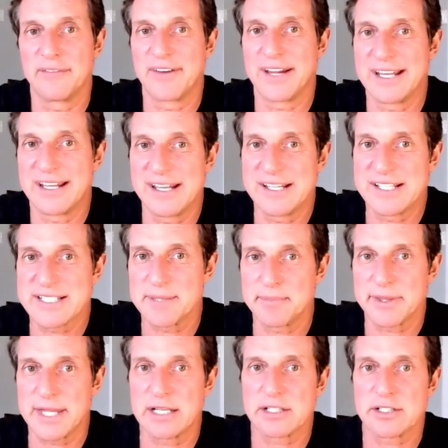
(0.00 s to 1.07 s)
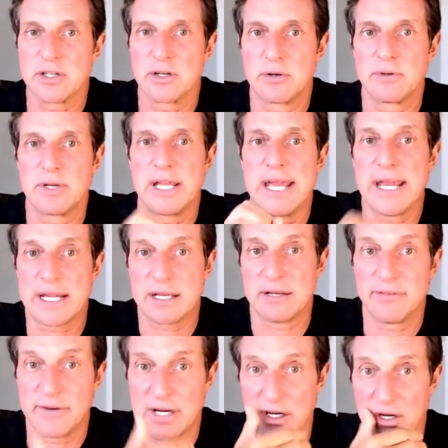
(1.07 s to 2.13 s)
I get any sympathetic tone, it can
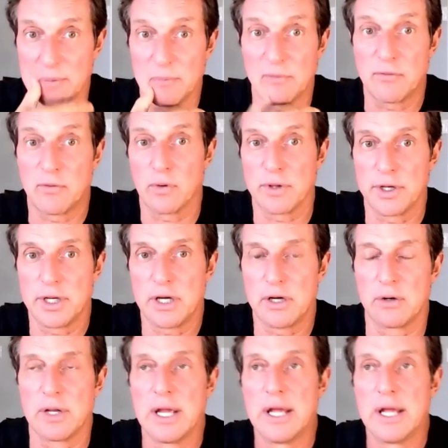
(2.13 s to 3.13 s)
fire it before the node.